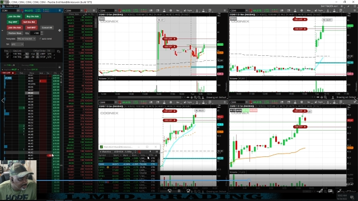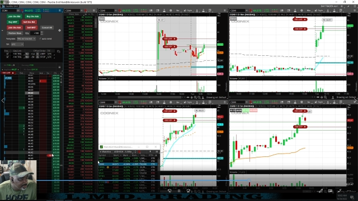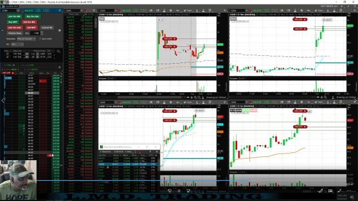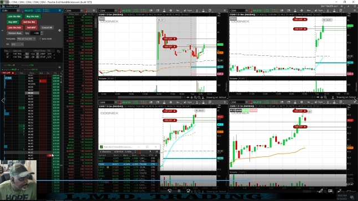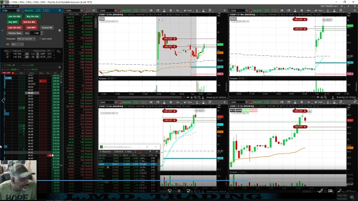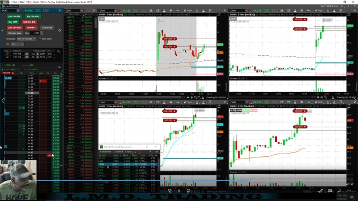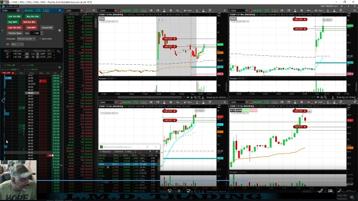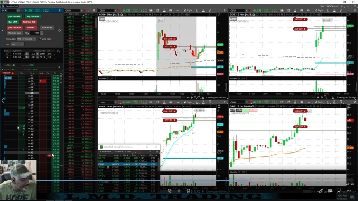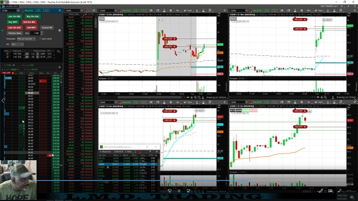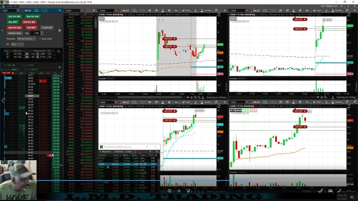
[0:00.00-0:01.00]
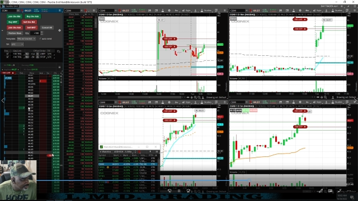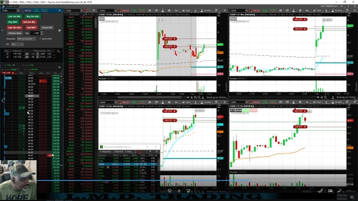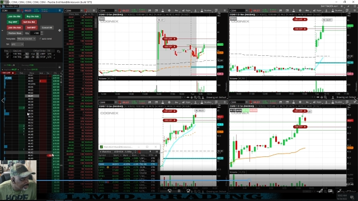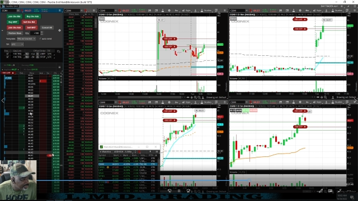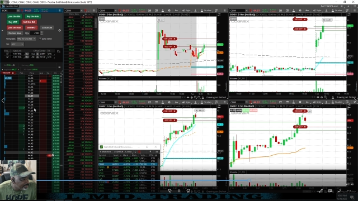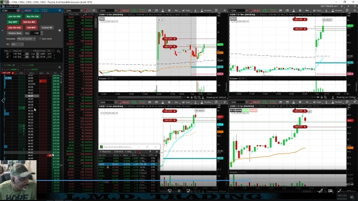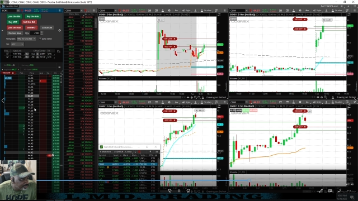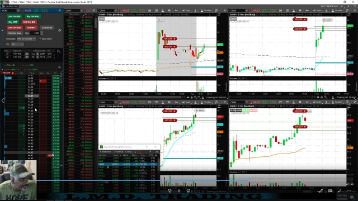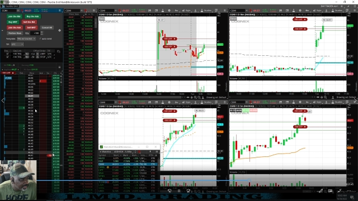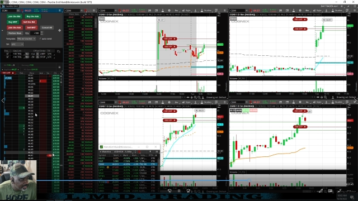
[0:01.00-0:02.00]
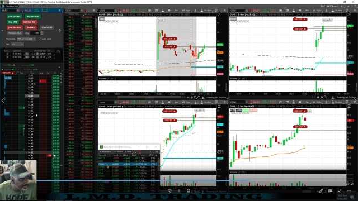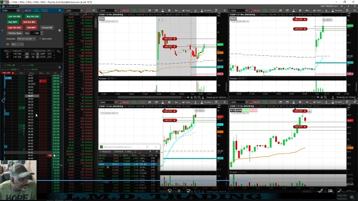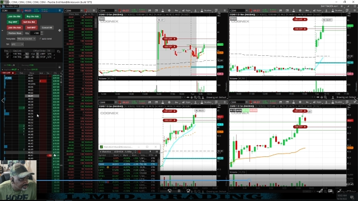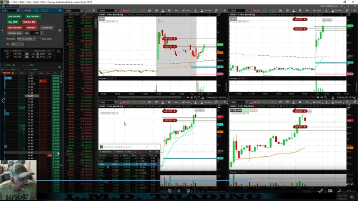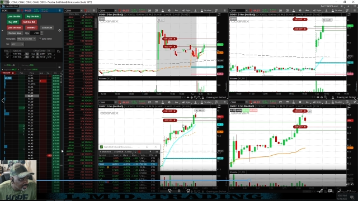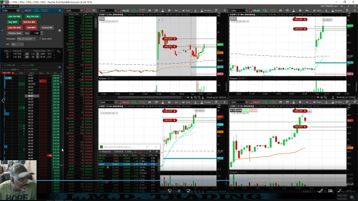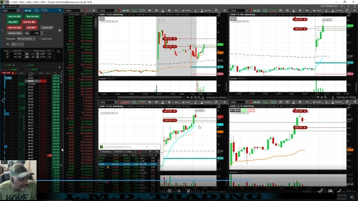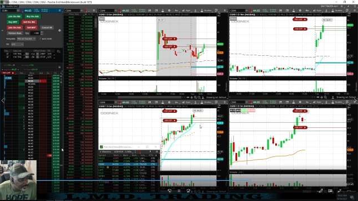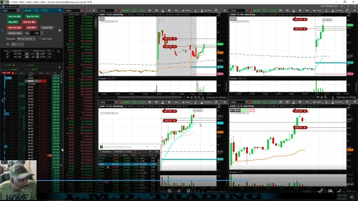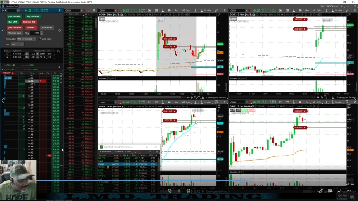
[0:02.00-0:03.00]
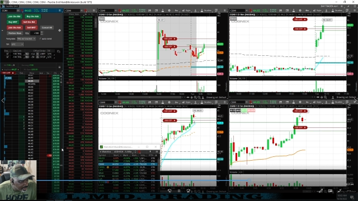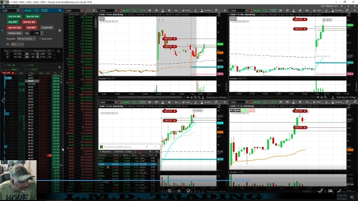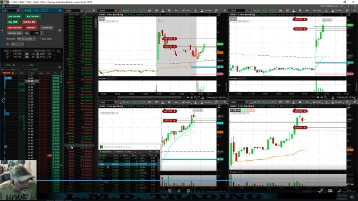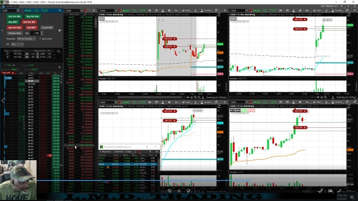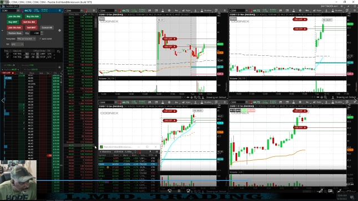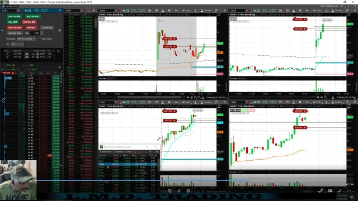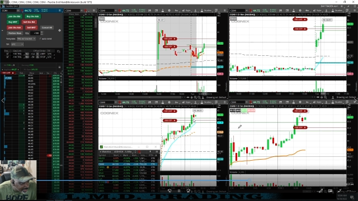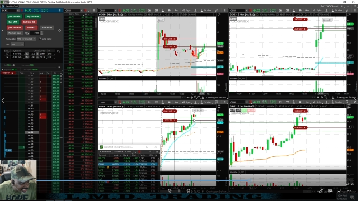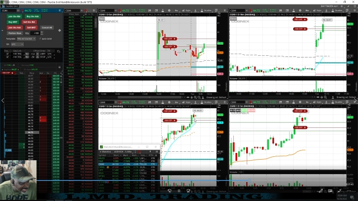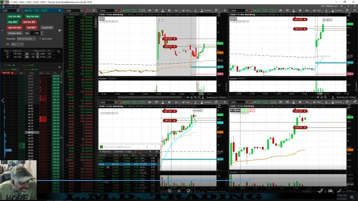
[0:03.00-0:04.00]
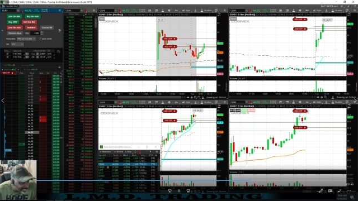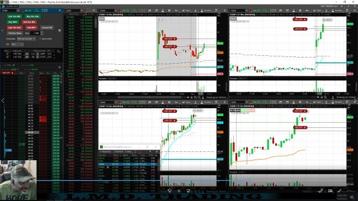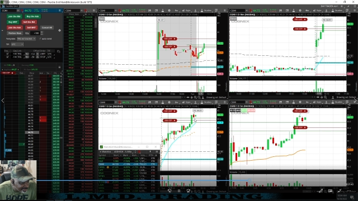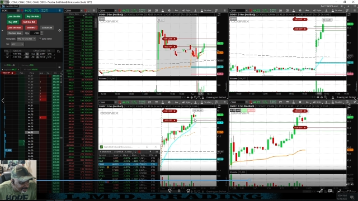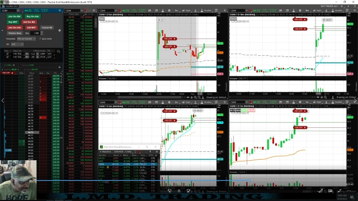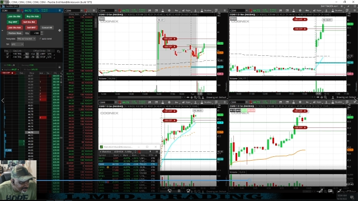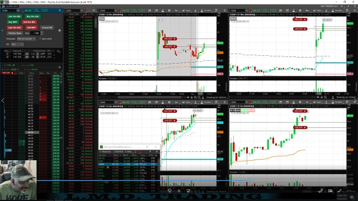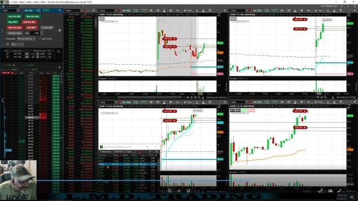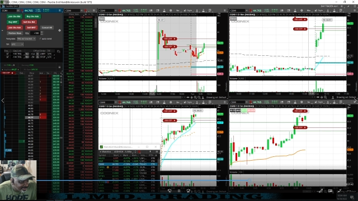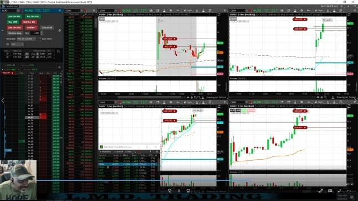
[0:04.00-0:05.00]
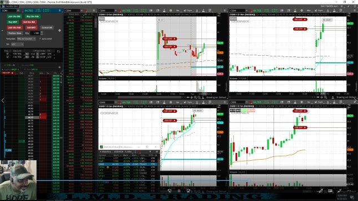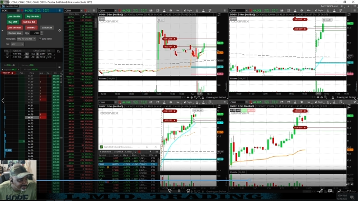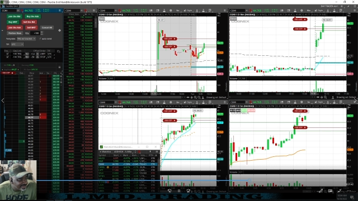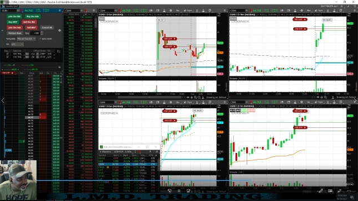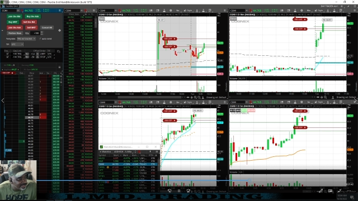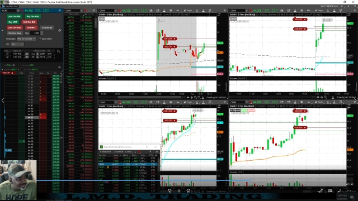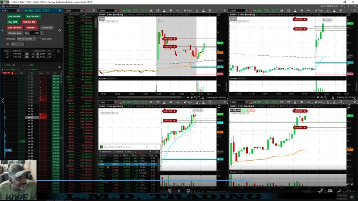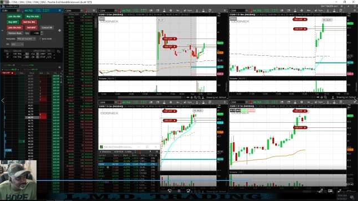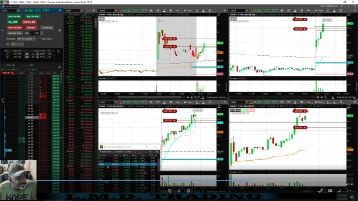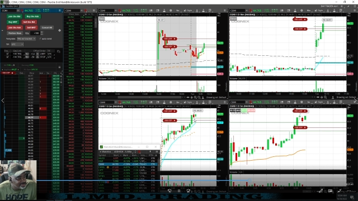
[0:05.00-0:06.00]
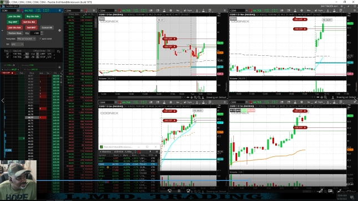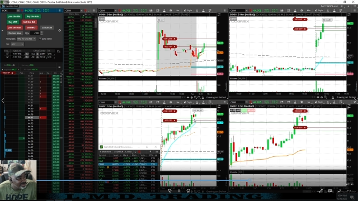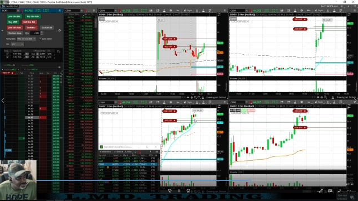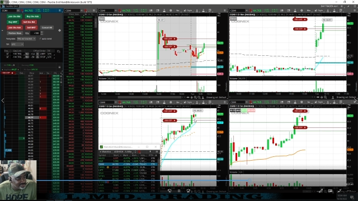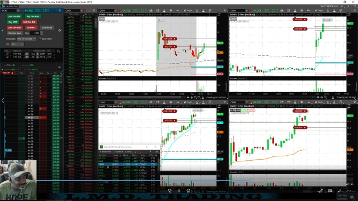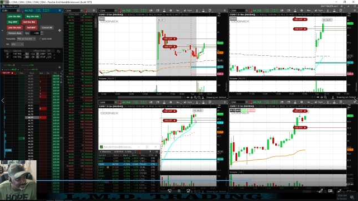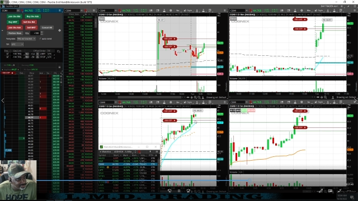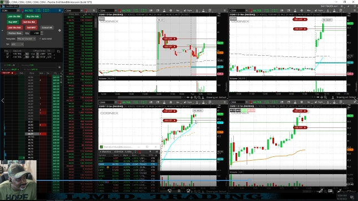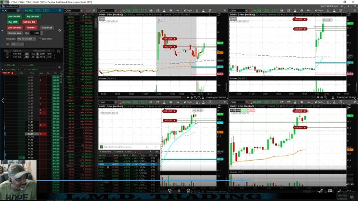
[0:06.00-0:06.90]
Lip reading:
Nobody's mouth can be seen.